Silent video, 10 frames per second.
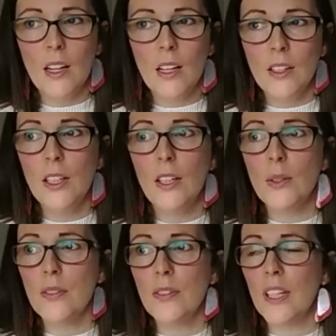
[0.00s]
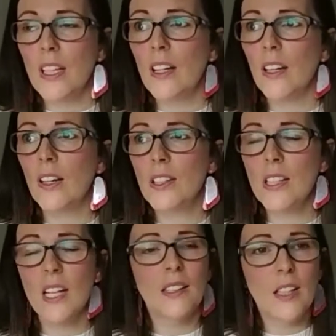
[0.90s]
use of
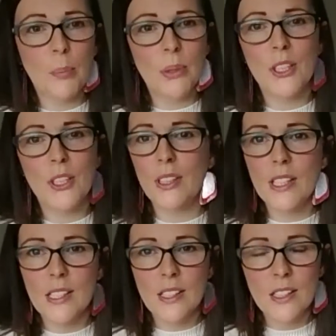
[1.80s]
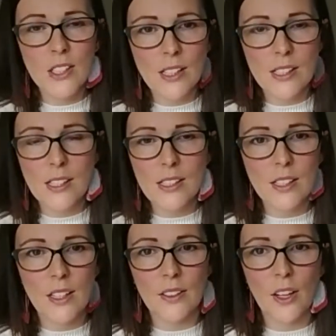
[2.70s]
taking the opportunities and the chances
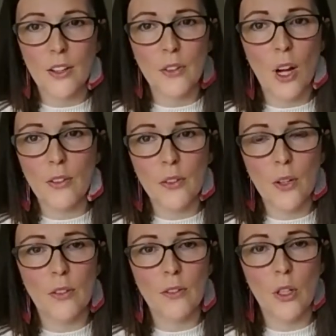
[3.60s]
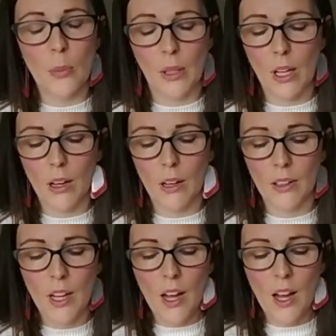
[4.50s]
that have come along.
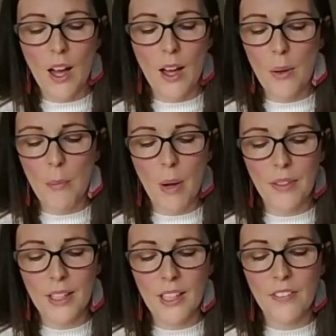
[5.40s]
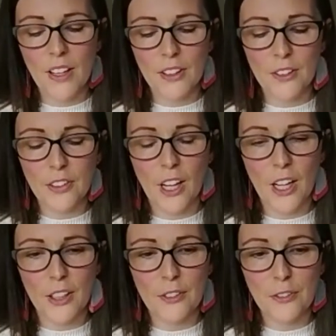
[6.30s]
I think if I'd have
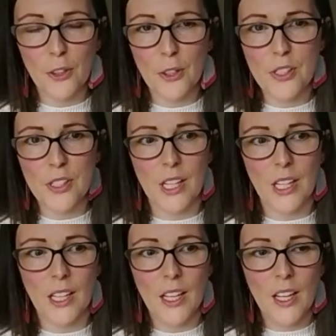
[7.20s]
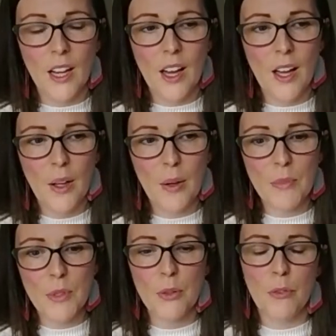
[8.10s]
kind of forced it
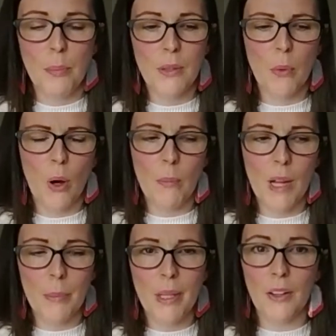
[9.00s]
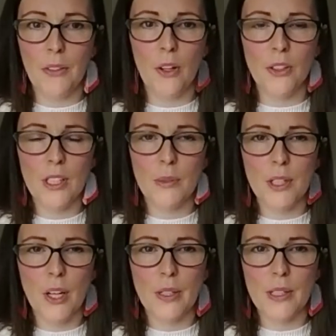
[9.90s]
to have been what maybe I thought it was
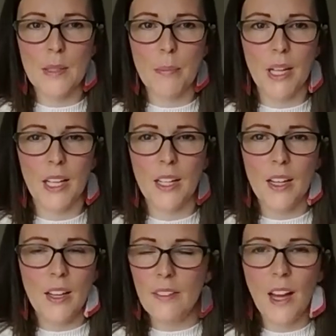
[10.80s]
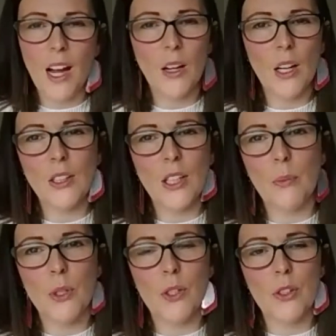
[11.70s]
going to be, it
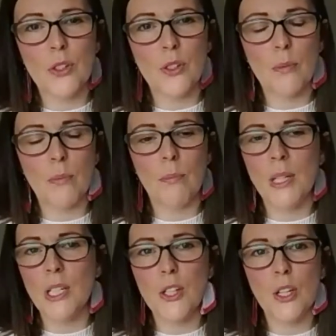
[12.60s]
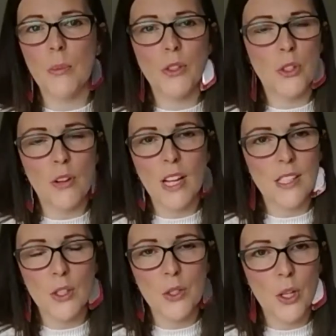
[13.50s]
would have just been too much stress. I
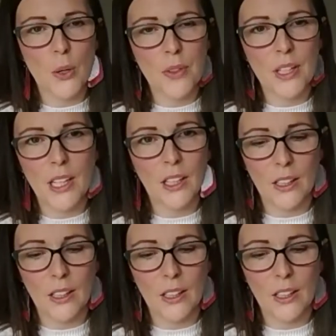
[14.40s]
just don't think I